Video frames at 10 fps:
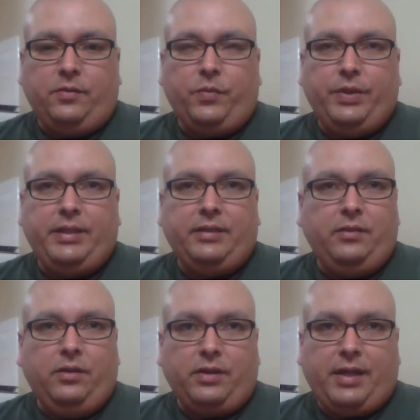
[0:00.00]
We
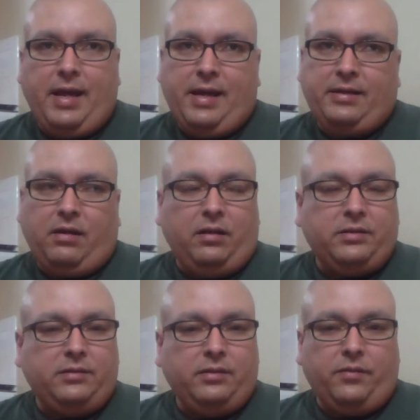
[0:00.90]
look at
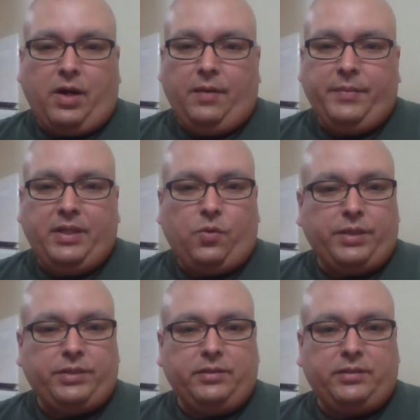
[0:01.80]
how many
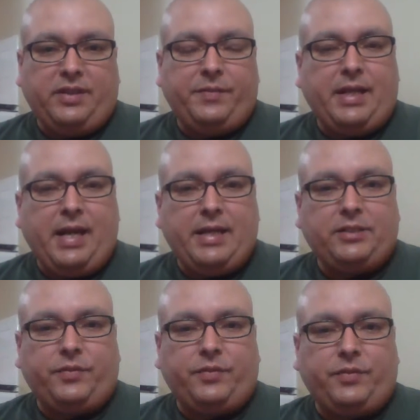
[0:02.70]
questions have been
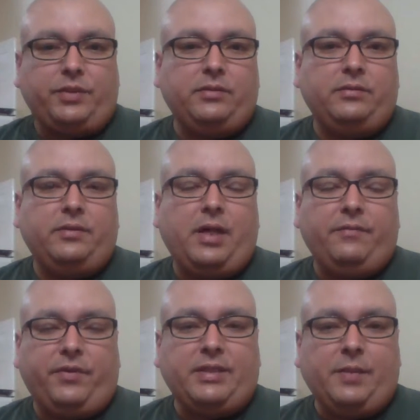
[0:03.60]
asked from a certain,
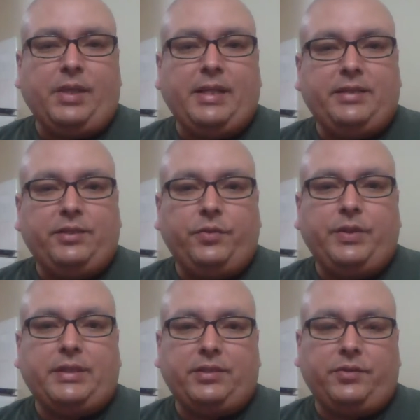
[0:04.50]
for example, I teach
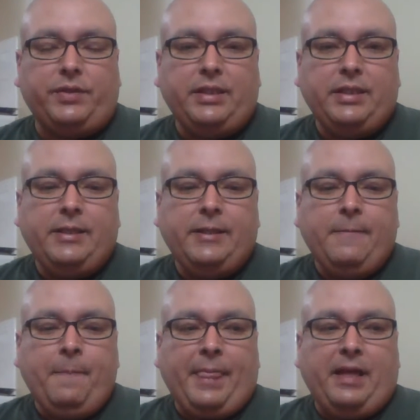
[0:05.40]
U.S. history.
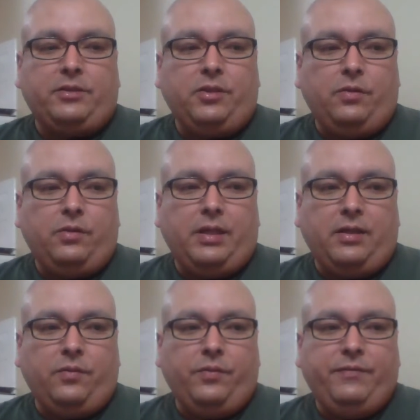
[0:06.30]
And
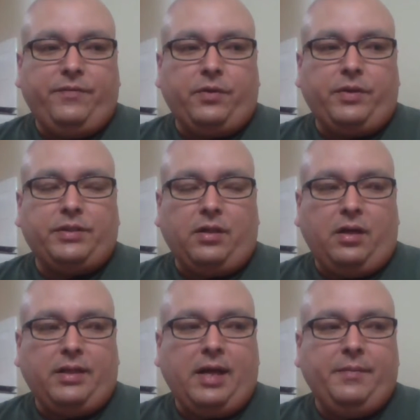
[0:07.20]
so we focus
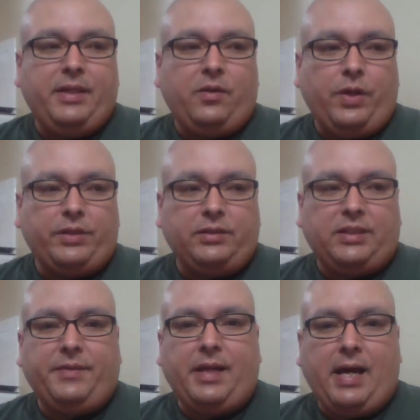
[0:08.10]
on how many questions
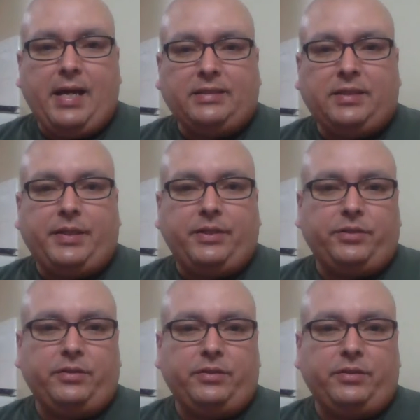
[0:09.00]
have been asked about a
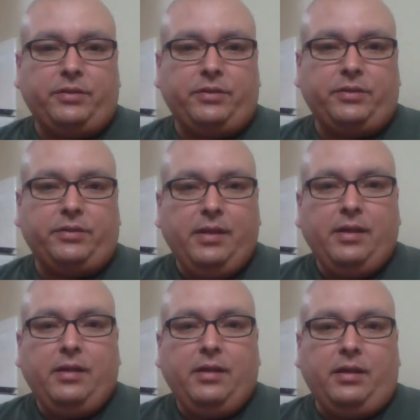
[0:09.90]
certain time,
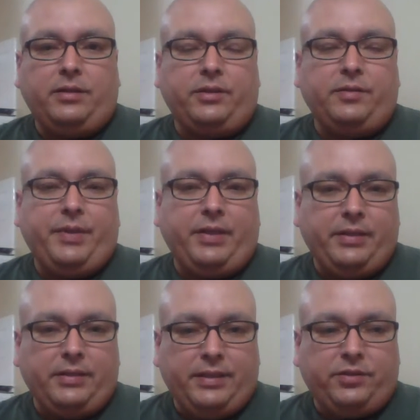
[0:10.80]
a certain
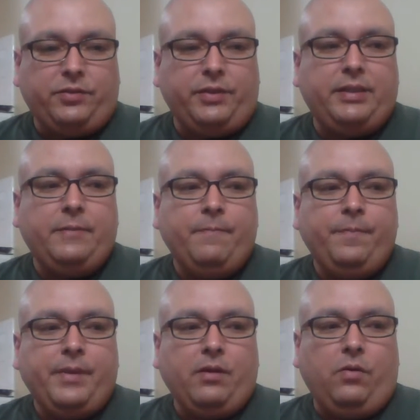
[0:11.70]
period in history,
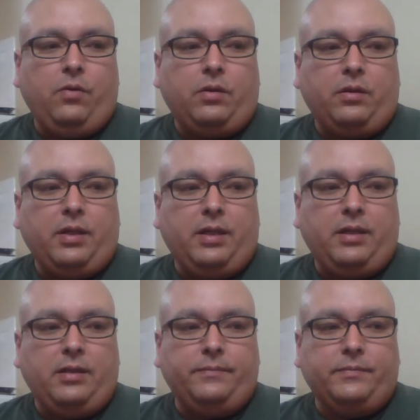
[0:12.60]
or
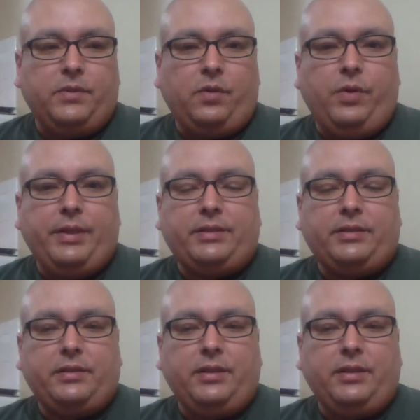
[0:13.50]
which